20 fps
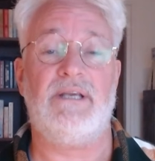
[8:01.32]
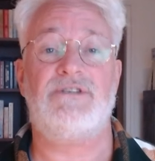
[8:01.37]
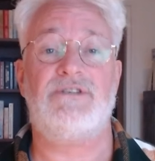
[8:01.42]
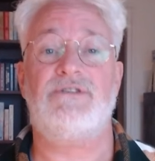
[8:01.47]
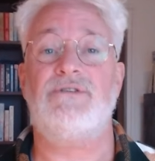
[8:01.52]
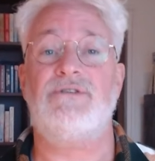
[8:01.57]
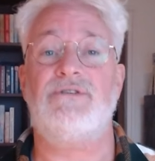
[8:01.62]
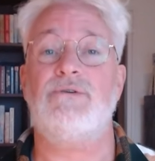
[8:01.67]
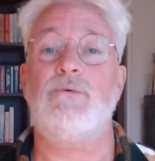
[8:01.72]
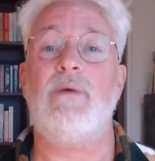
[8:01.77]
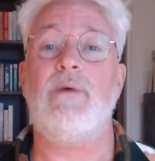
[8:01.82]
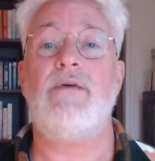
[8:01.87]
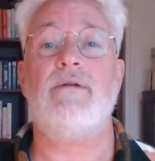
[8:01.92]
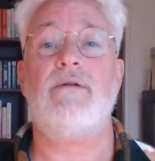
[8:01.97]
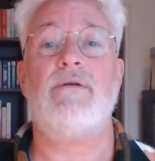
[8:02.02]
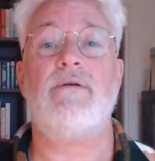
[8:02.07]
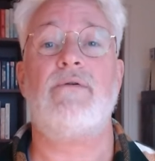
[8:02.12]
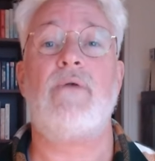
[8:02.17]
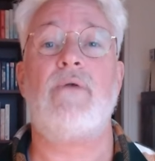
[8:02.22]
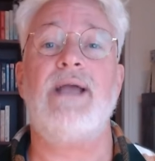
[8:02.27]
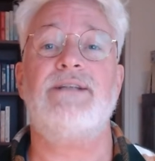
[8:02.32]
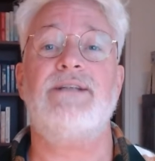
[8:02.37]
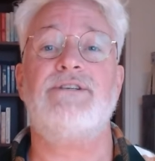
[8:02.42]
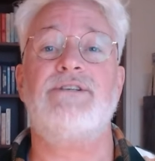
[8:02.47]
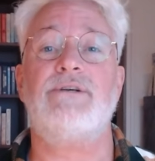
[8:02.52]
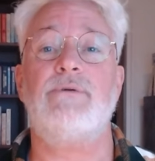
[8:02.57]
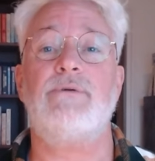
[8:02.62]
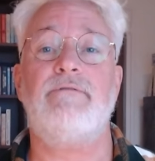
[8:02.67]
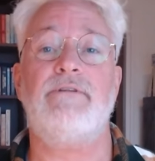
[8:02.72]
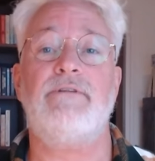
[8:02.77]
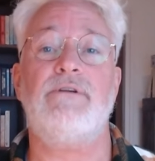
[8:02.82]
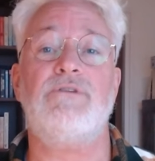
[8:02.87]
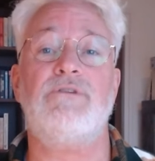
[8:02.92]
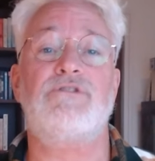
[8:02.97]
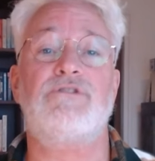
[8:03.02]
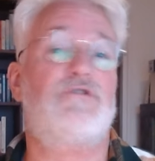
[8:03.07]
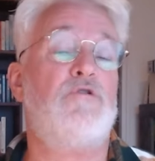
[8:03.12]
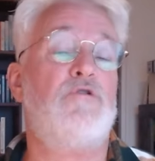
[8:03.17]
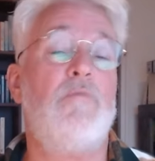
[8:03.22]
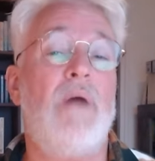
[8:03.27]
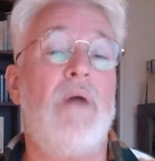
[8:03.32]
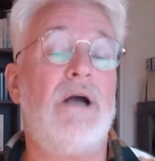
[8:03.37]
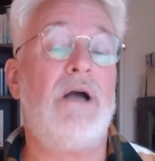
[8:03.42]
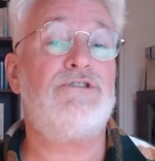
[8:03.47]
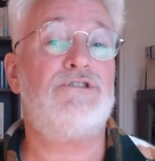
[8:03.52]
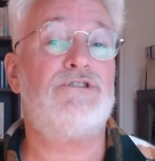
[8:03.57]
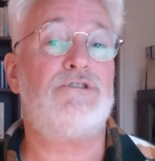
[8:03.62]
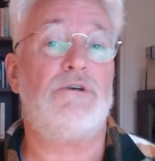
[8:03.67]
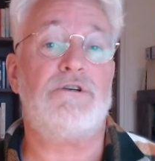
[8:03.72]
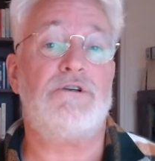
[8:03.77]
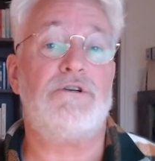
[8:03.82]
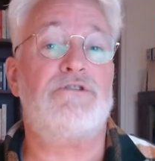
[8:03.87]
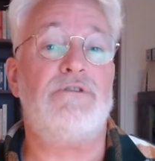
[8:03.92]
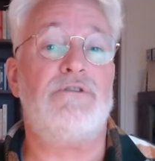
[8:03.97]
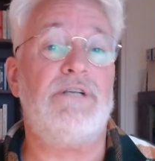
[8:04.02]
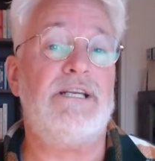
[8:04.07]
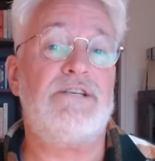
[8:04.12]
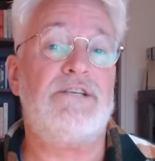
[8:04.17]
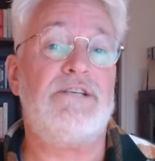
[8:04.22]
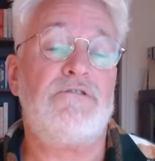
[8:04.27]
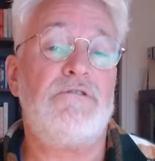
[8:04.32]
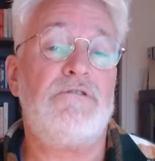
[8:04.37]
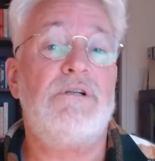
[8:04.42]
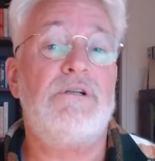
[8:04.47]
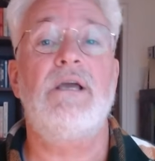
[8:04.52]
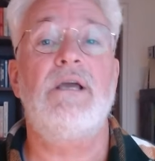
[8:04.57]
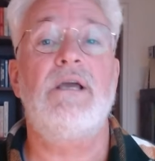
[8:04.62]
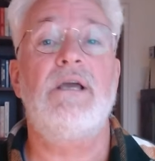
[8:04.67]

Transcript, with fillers: as to whether a writer reveals too much or too little.